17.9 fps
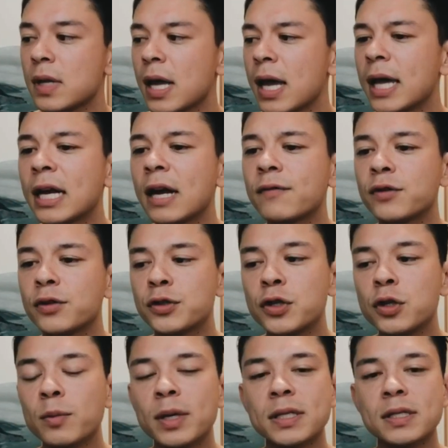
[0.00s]
And after
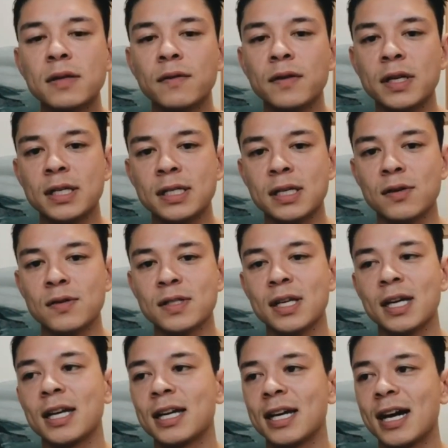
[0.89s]
2 months of this, I was
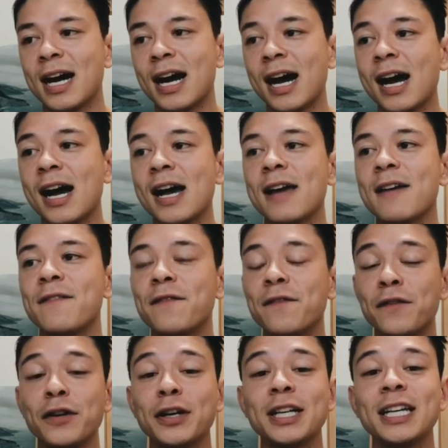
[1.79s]
like, I
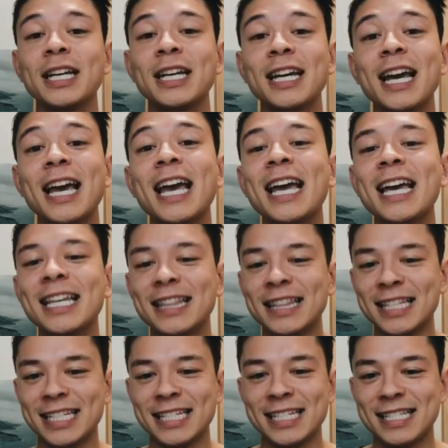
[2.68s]
freaking
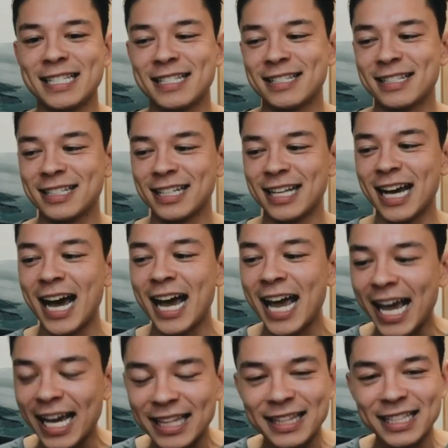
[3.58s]
hate this. I
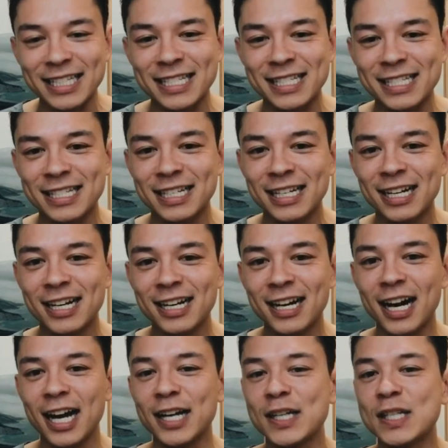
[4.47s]
hate this.
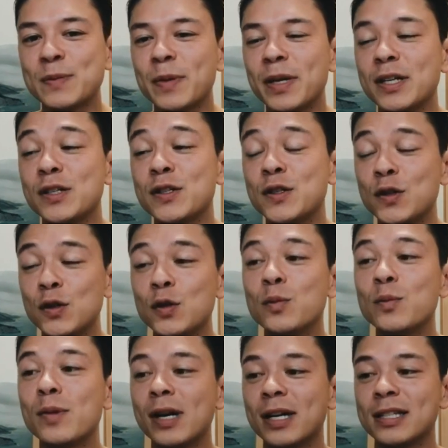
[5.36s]
I just spent
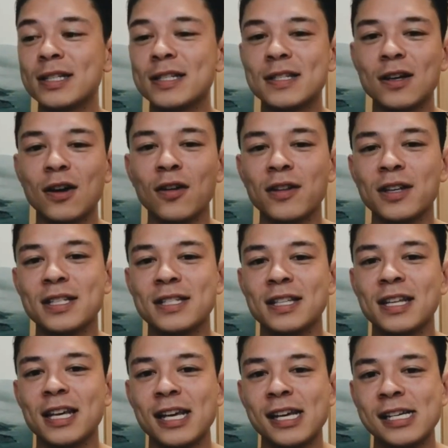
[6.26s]
2 months on this
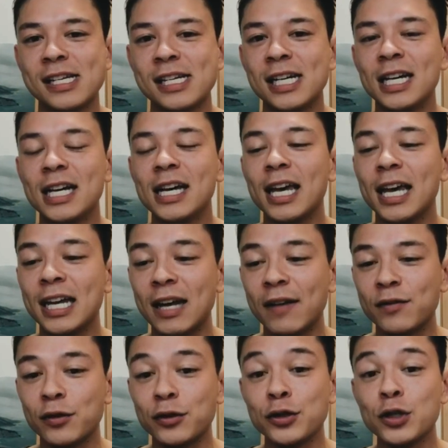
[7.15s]
thing. And
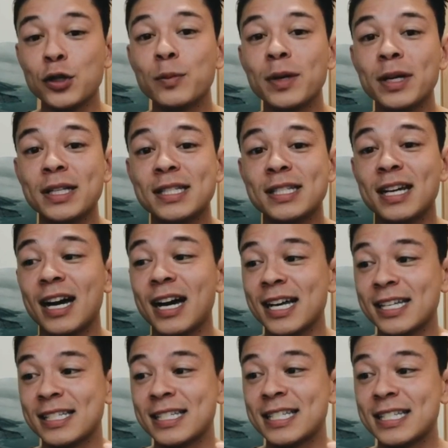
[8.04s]
after 2 months,
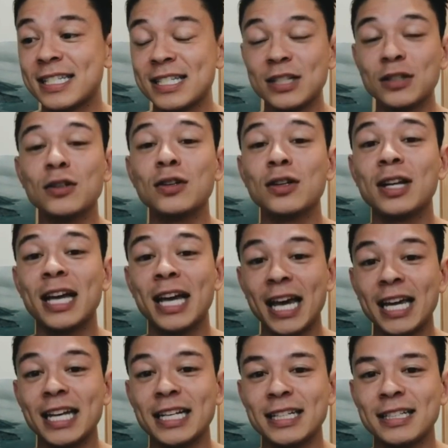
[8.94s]
I still
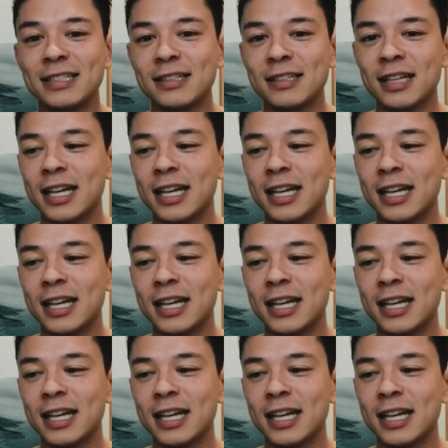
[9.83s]
hate it.